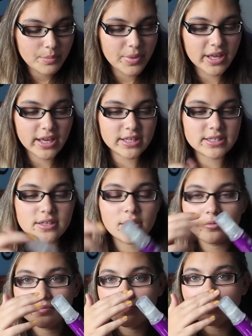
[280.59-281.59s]
But it's
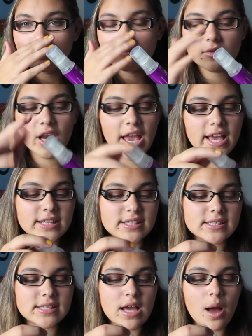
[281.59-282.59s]

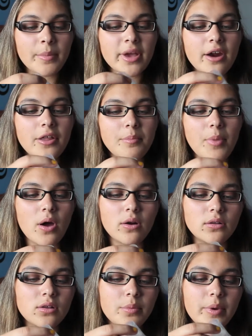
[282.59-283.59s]
it's coming out of the
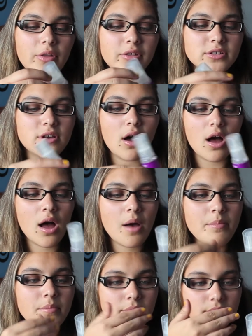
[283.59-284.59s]
bottle a little bit on the
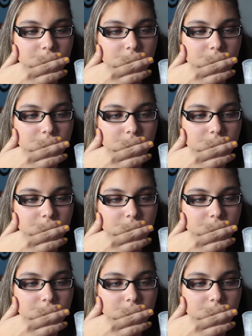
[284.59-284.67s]
top,